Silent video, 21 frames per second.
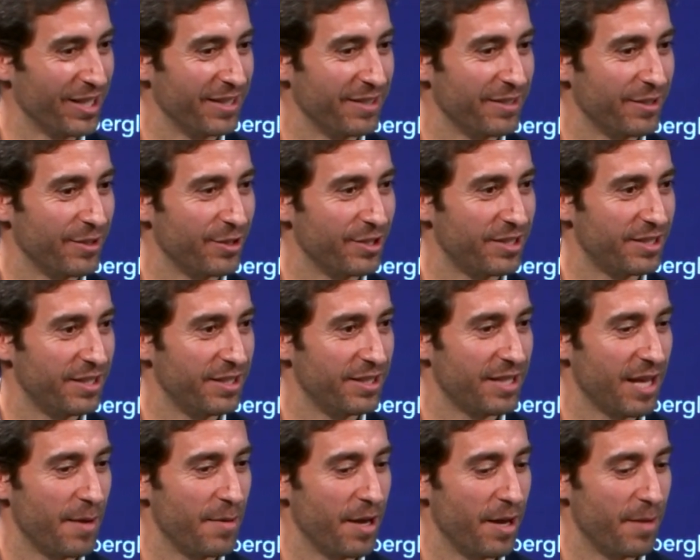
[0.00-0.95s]
And uh,
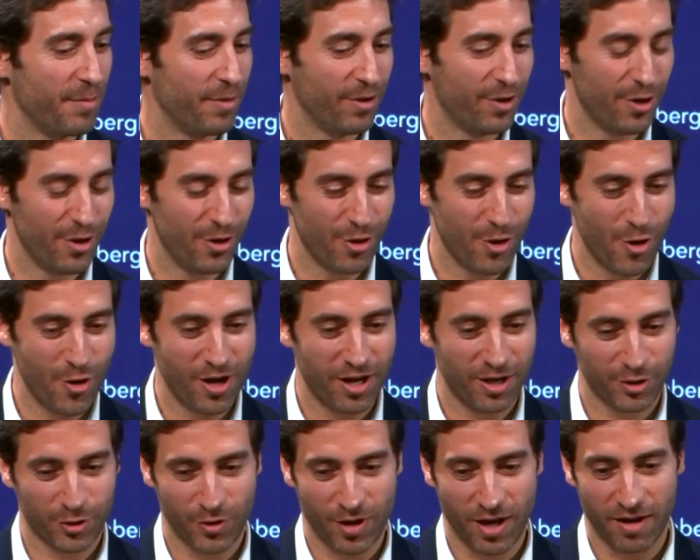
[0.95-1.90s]
since I am a, uh, an
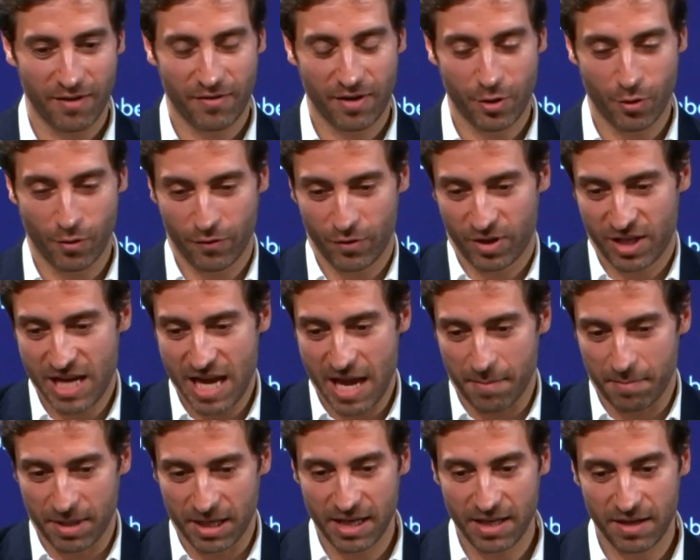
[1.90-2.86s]
Arsenal fan, obviously I
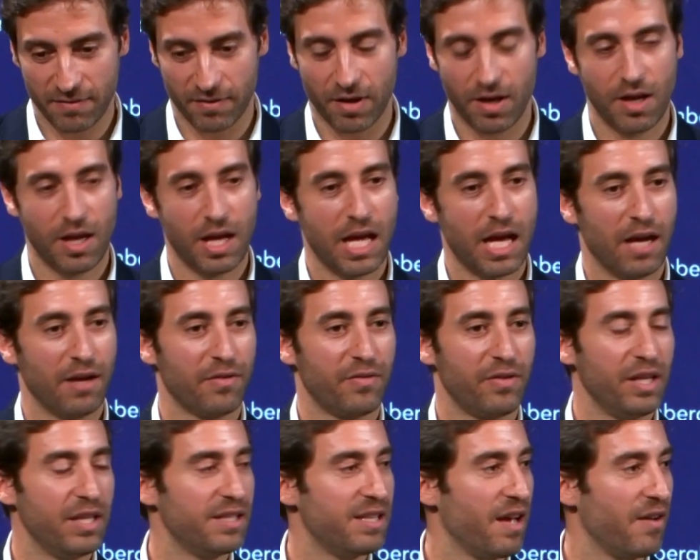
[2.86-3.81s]
believe, I
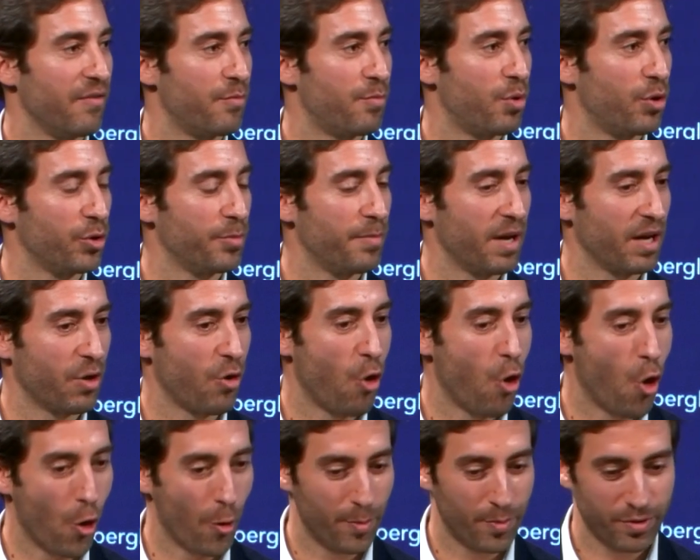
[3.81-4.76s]
think they have brought back
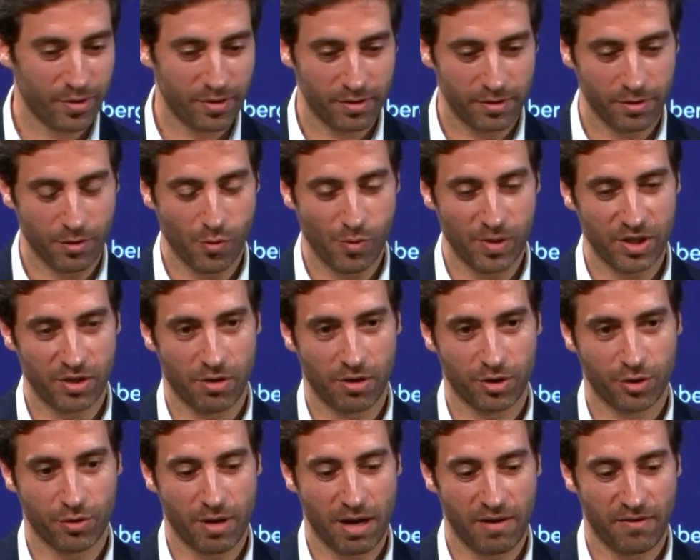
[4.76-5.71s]
hope uh, with
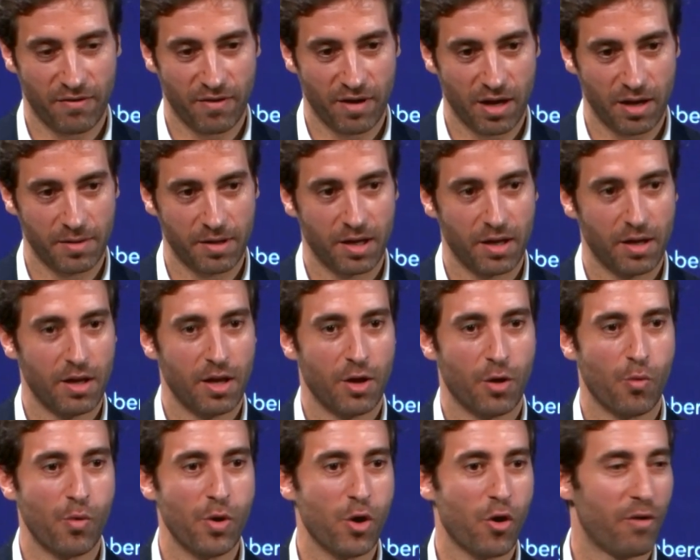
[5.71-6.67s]
Arsenal fan.
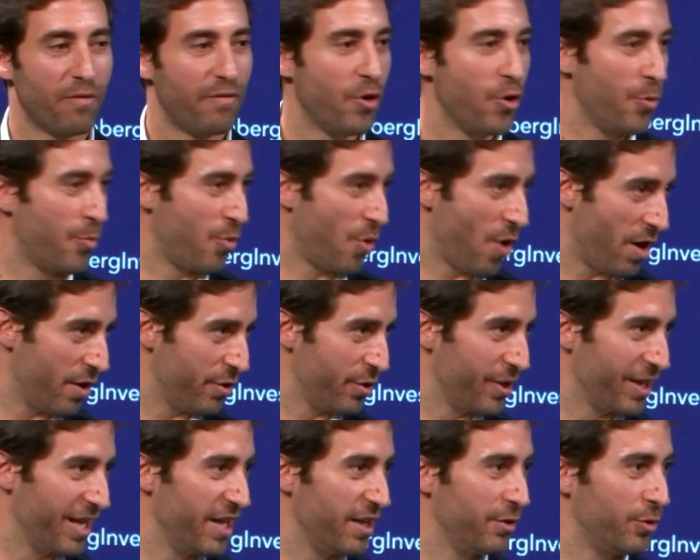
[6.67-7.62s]
We're all very proud
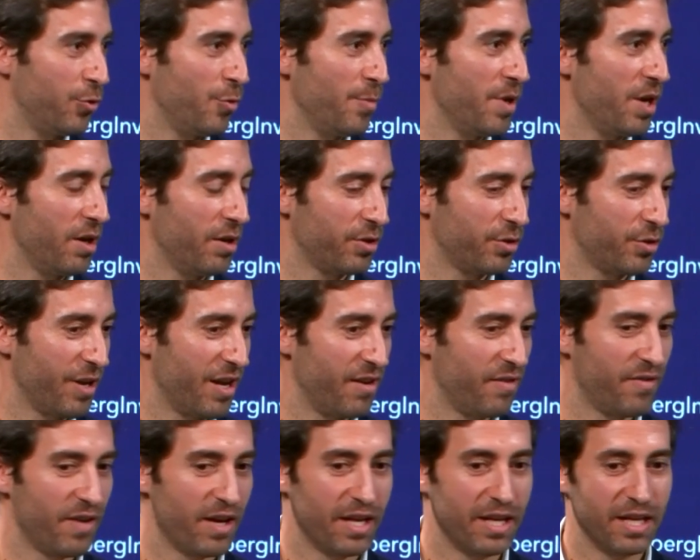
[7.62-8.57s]
again to be Arsenal
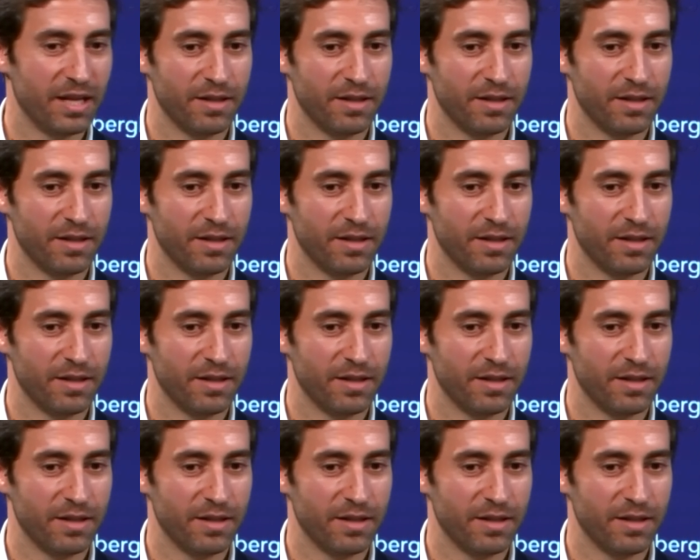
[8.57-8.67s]
fan.